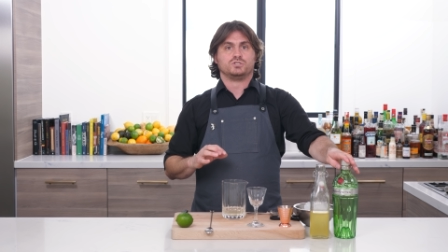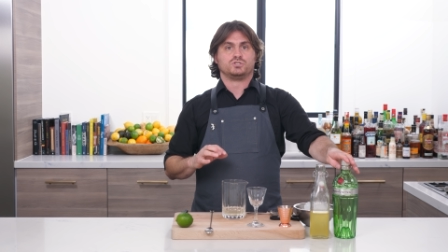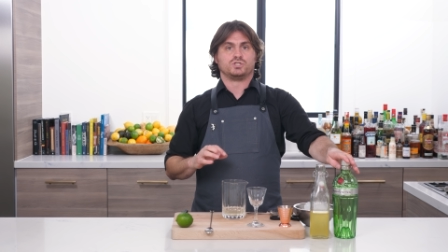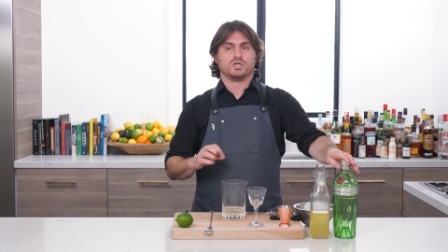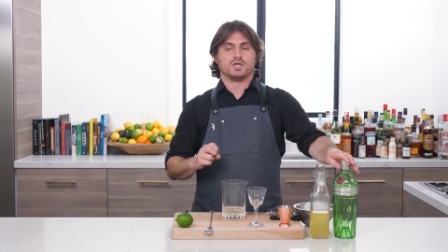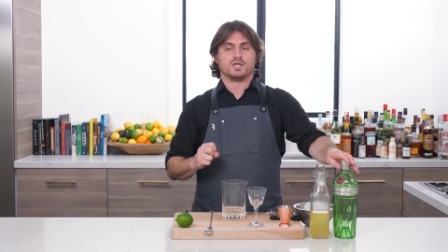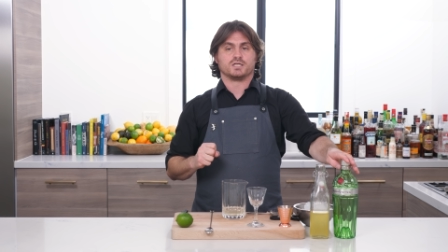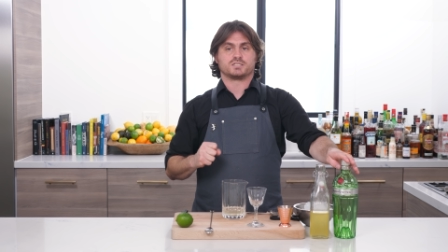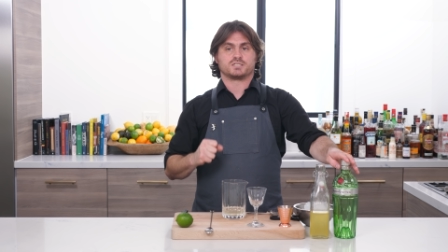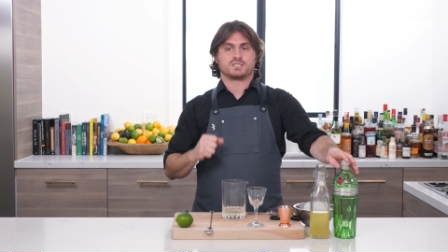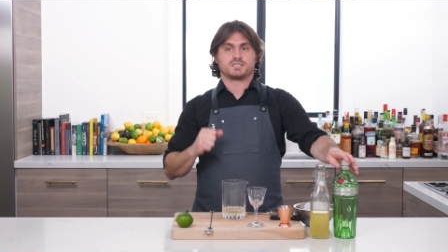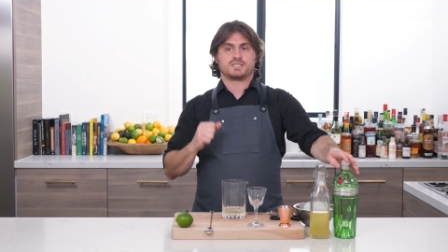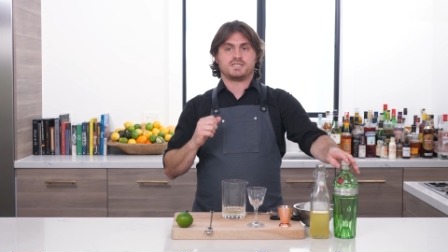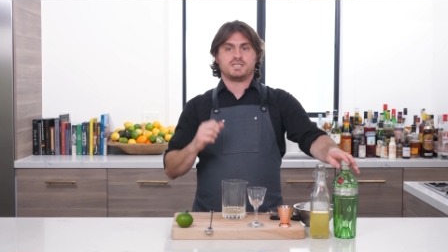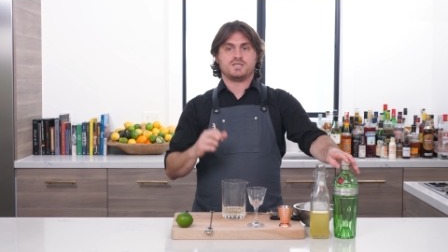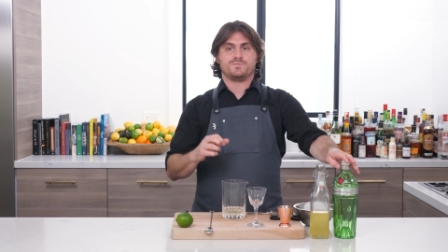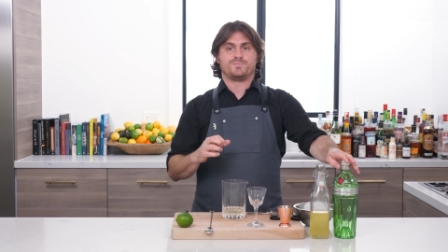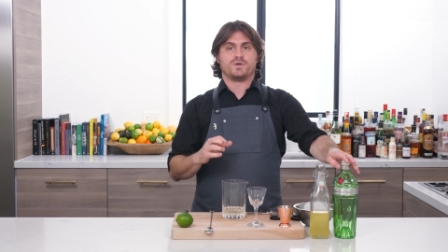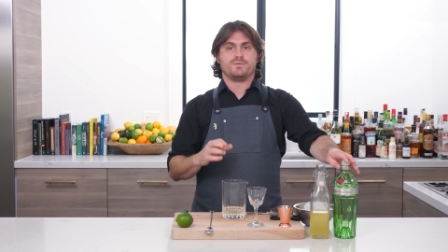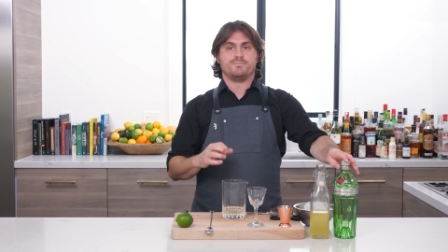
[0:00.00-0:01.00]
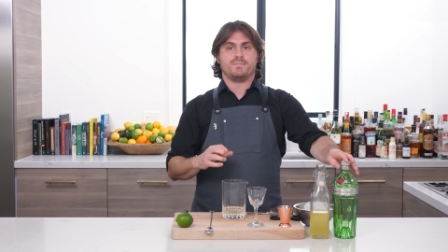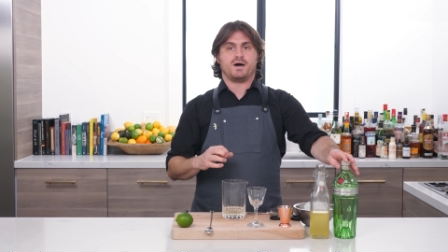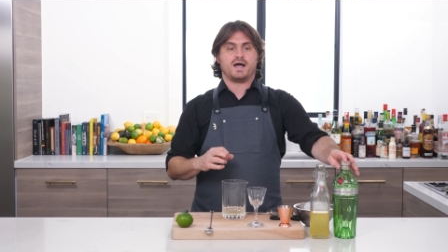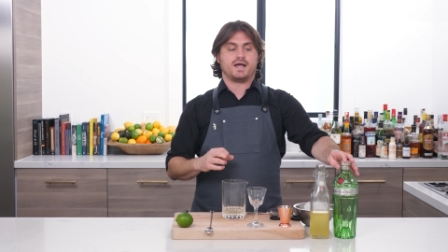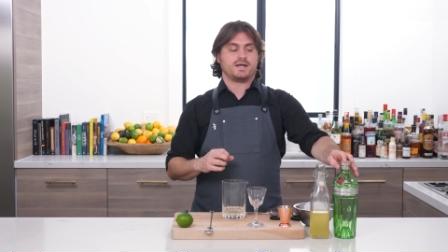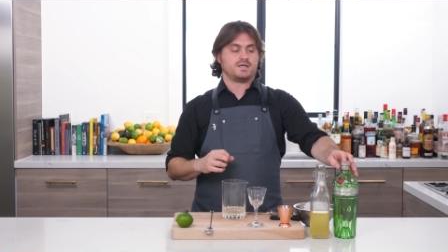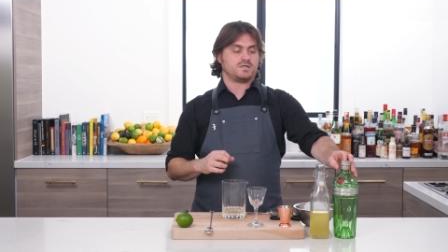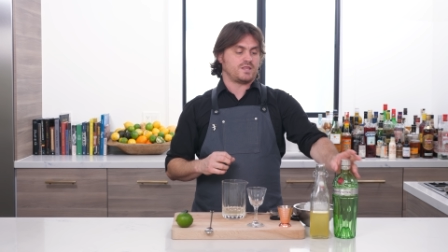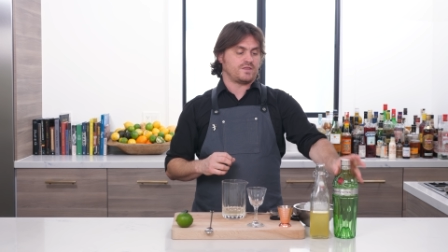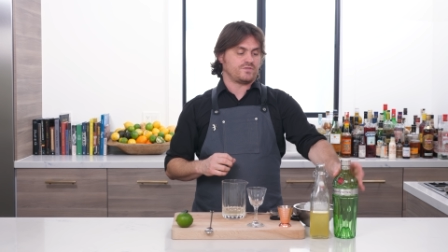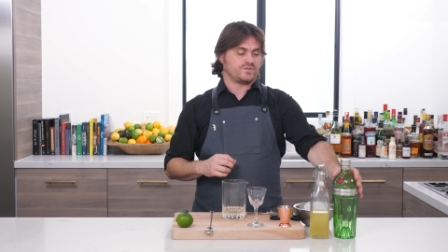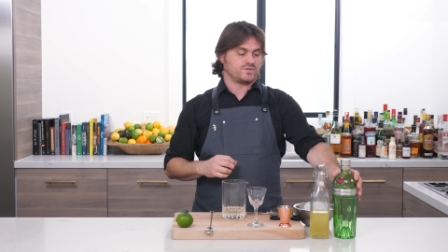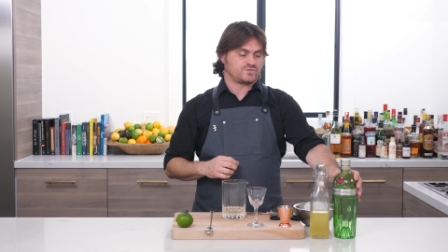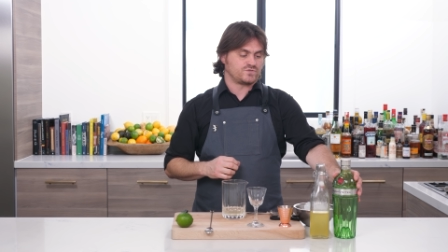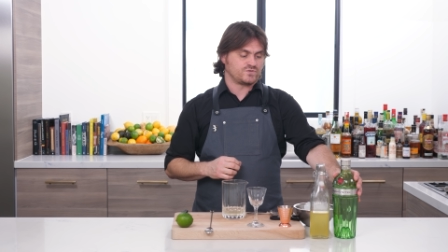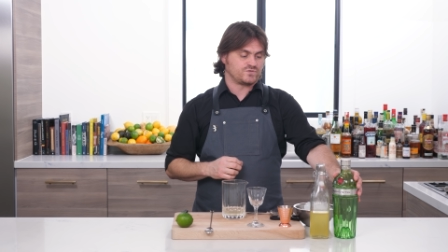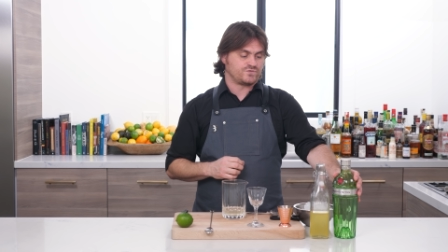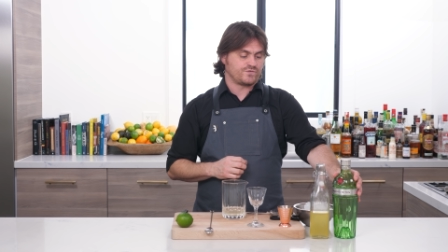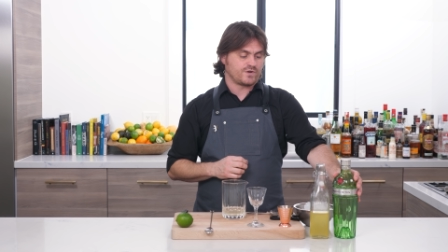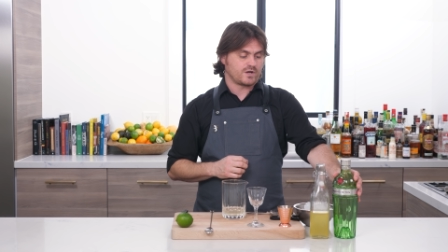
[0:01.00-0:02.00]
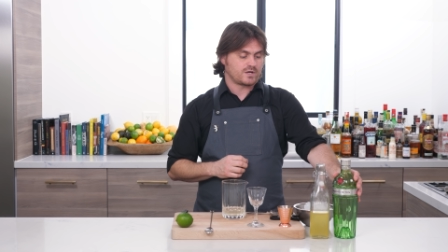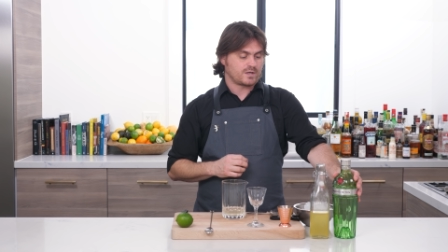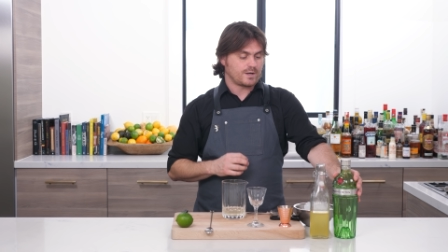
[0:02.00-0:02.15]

just keep in mind that this is very,